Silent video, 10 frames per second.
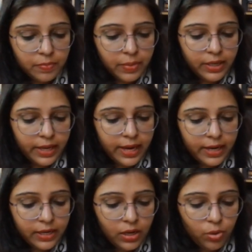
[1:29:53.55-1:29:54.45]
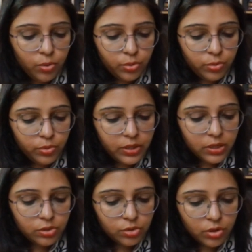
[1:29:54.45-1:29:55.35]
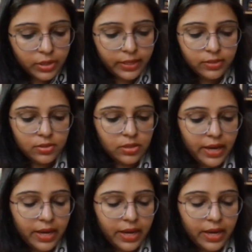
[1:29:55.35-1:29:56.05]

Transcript: But NaO2 does not exist.